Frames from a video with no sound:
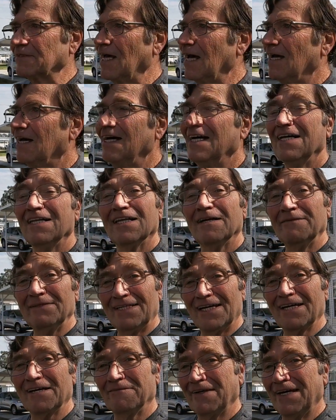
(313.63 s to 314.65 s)
let me
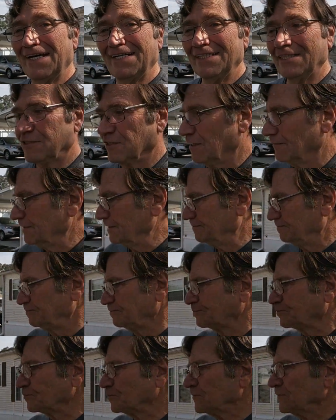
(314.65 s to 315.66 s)
take advantage of it.
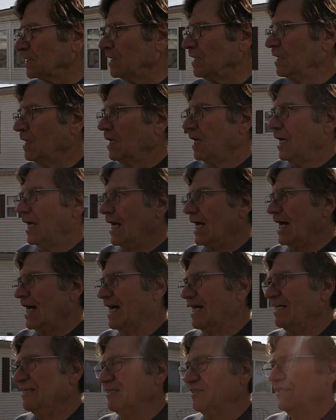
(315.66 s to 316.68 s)

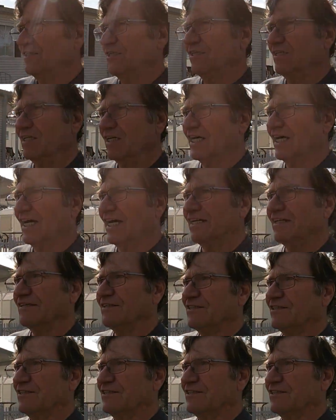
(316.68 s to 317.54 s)
And you get